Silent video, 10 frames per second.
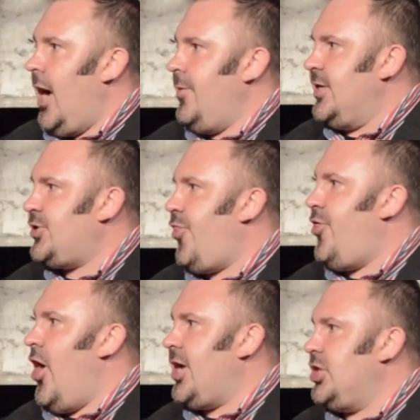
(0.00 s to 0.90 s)
And this
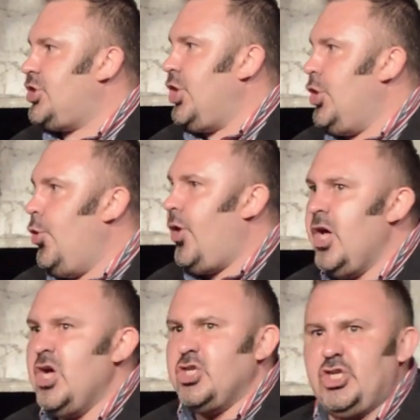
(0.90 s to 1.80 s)
thuggish
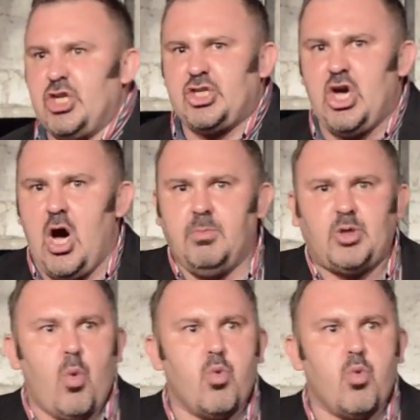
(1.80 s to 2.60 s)
dude just comes